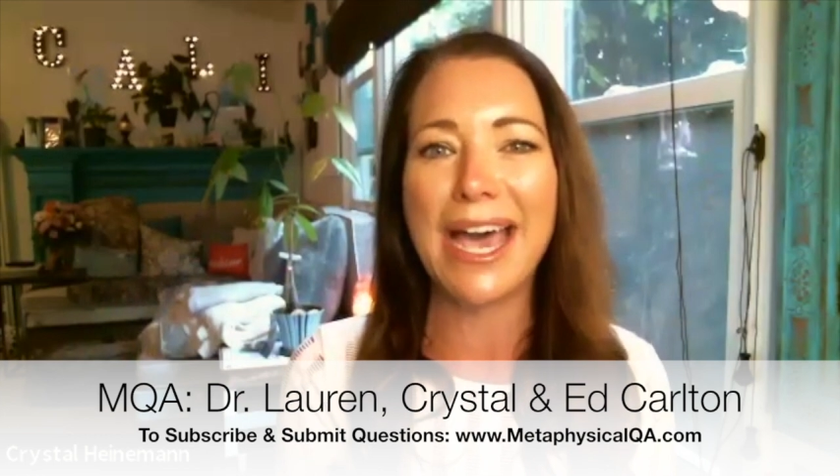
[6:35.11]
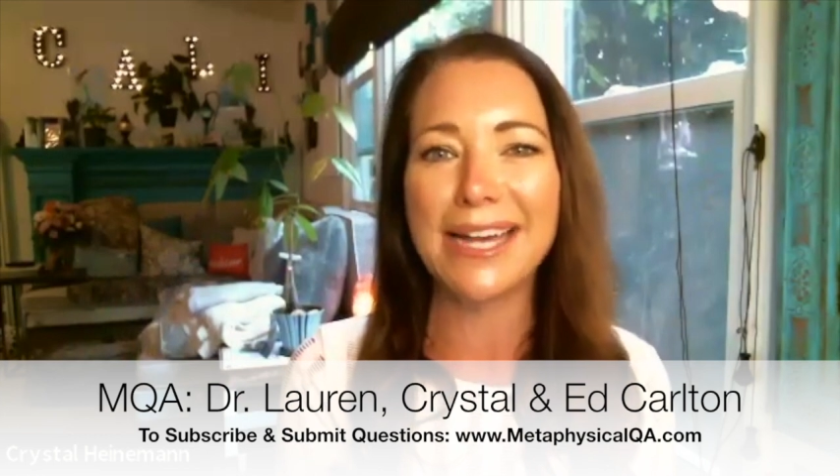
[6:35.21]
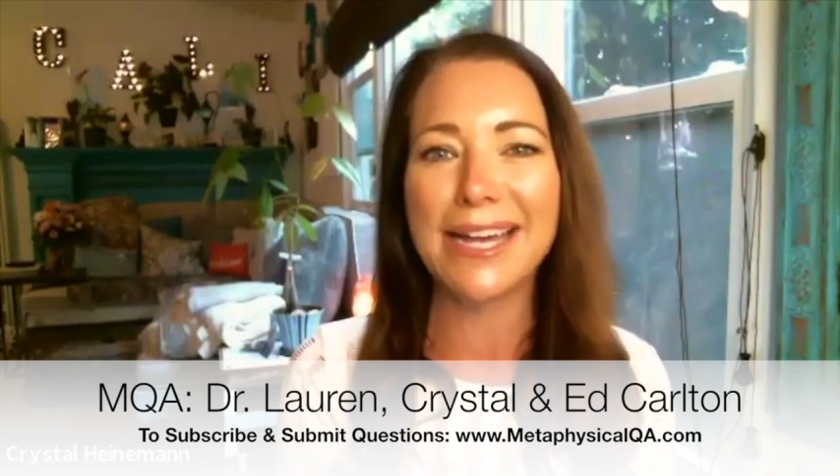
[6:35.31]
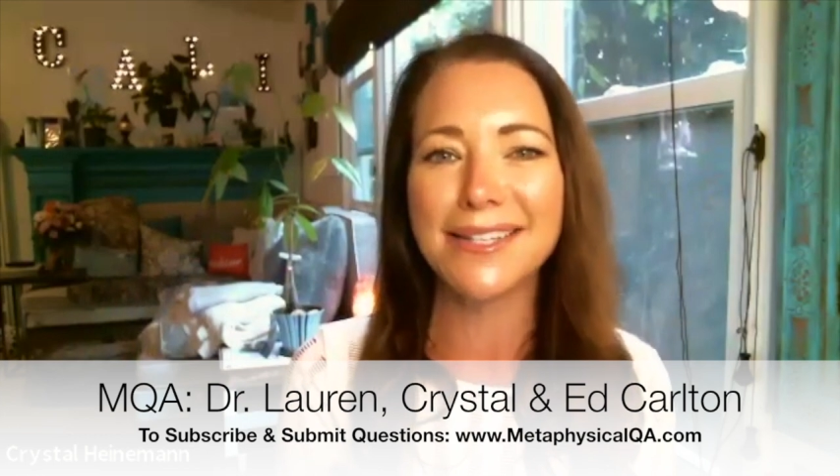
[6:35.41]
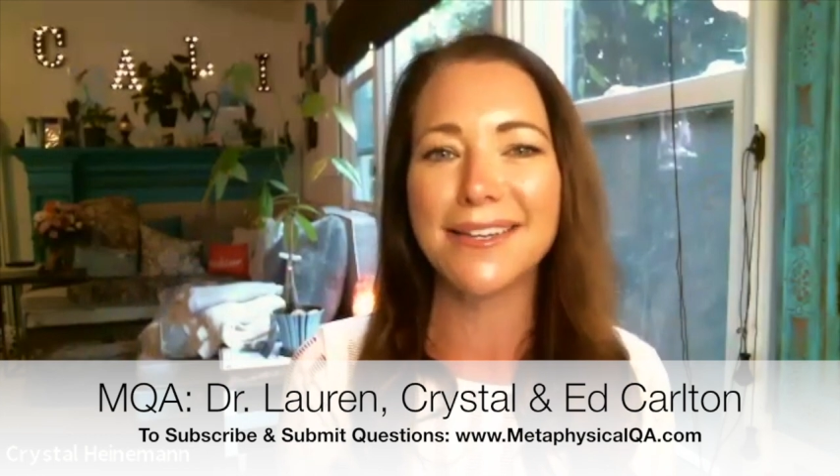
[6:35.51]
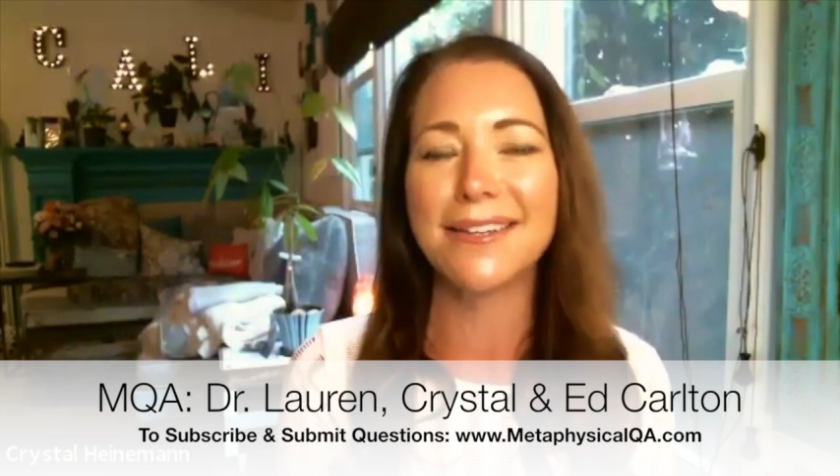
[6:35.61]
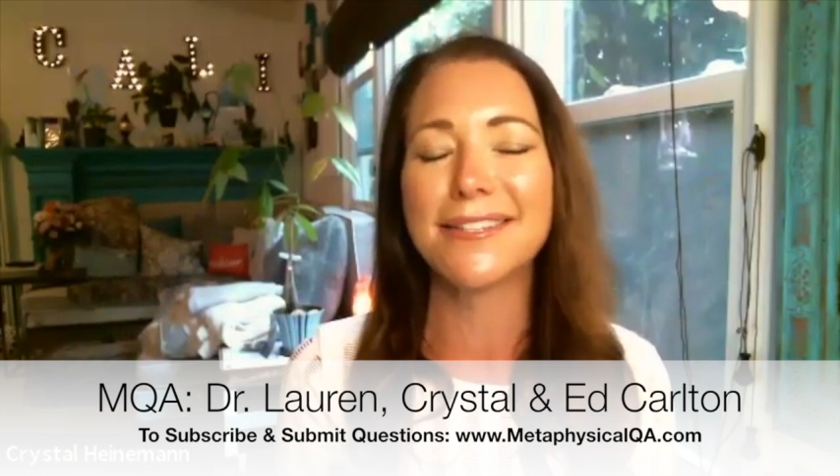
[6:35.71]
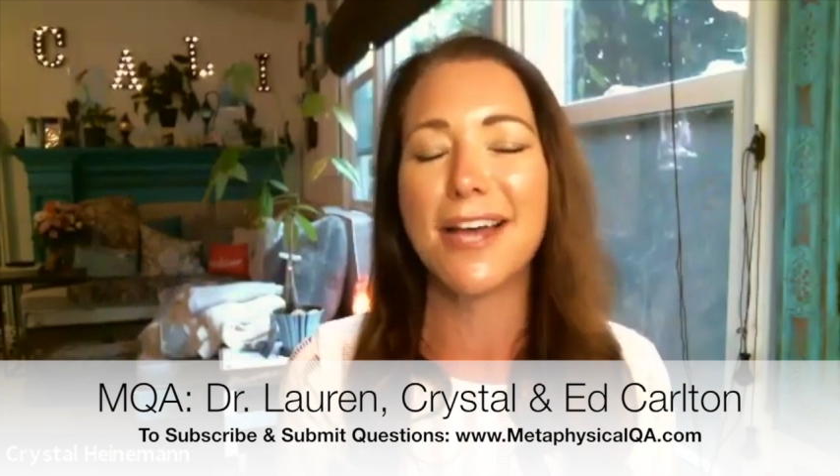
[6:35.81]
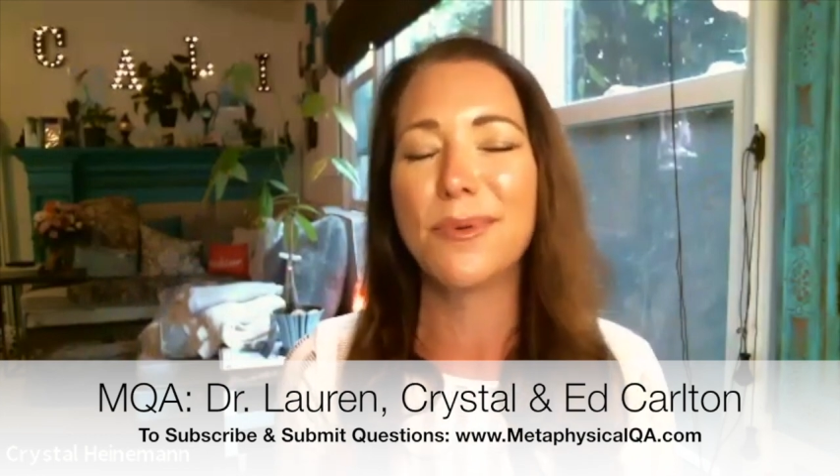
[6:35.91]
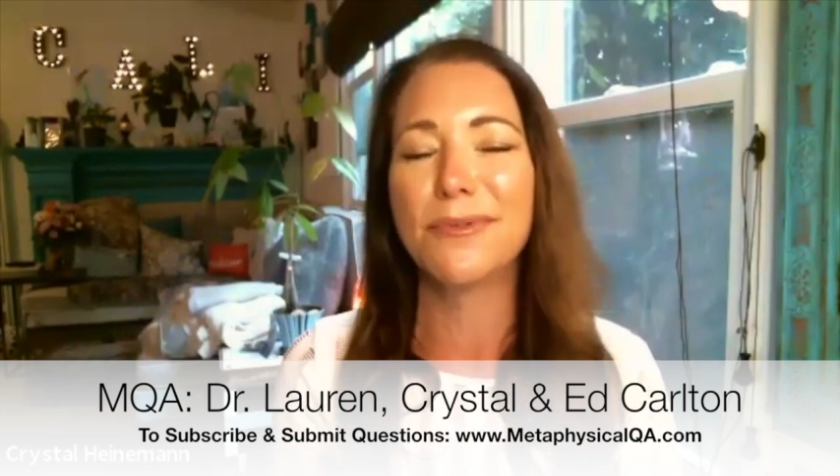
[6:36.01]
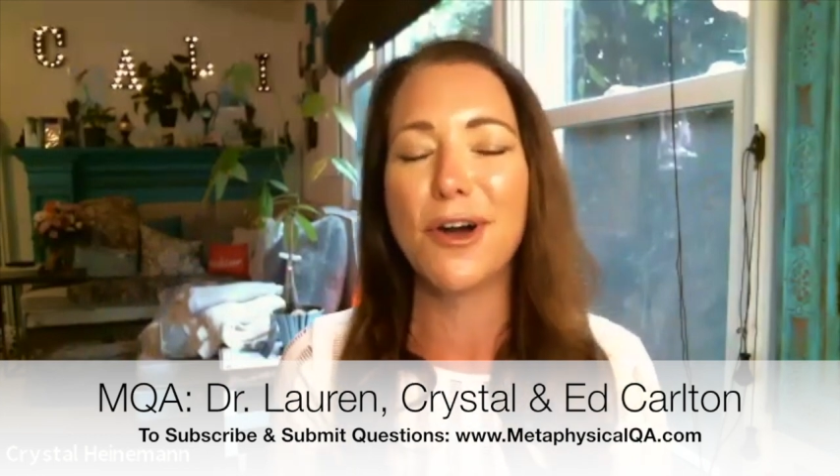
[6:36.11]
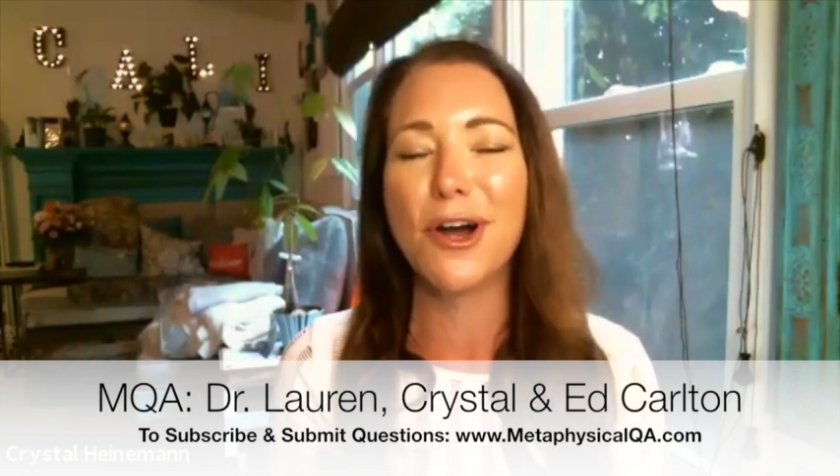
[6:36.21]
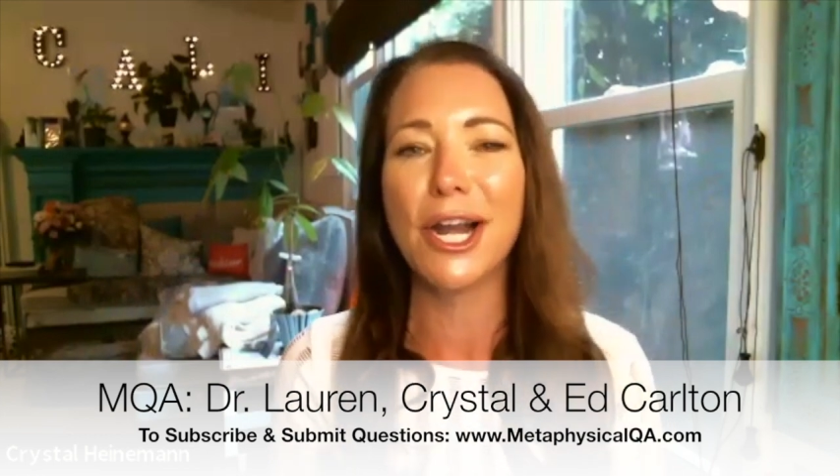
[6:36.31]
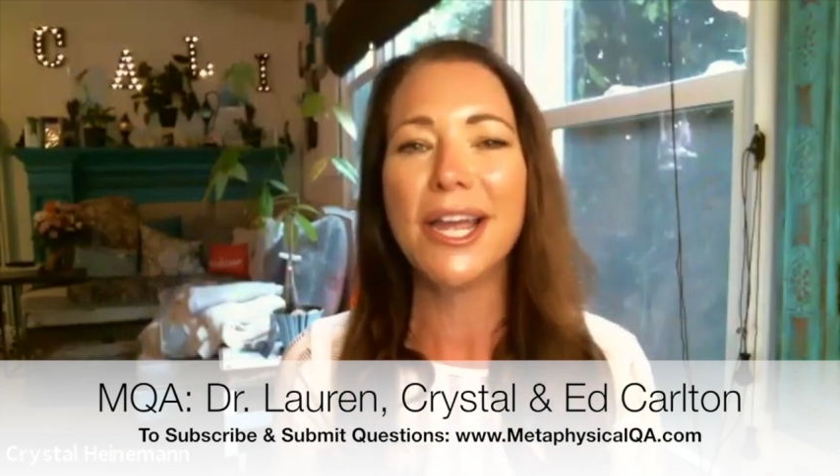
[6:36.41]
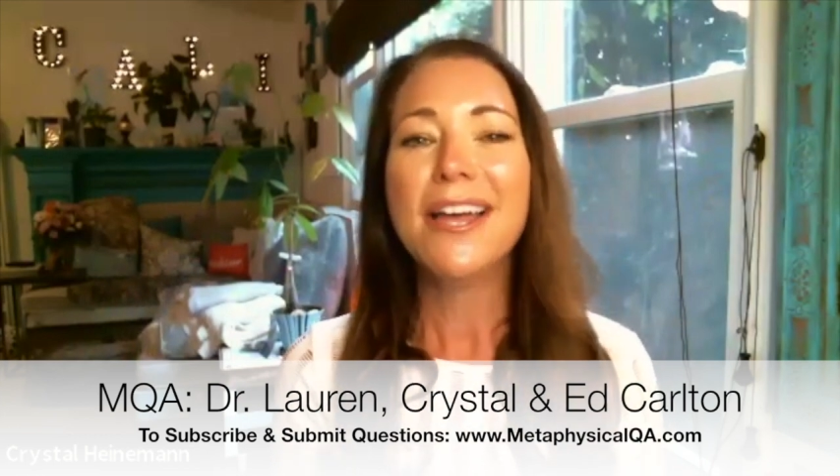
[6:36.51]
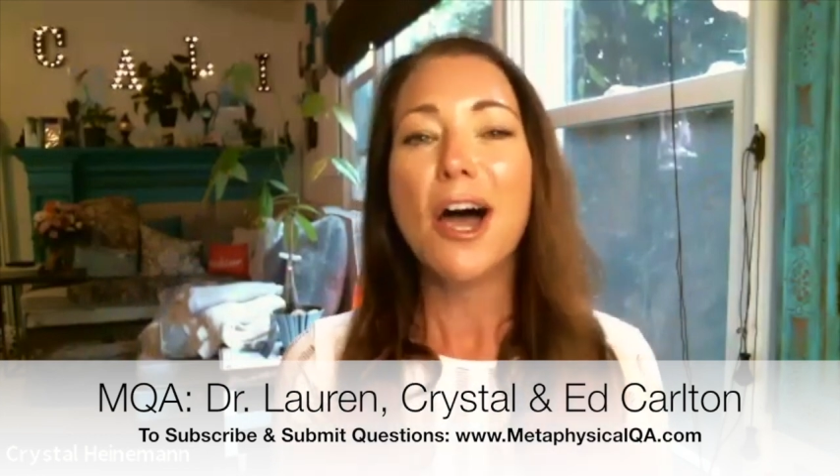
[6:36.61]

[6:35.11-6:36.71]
access on top of our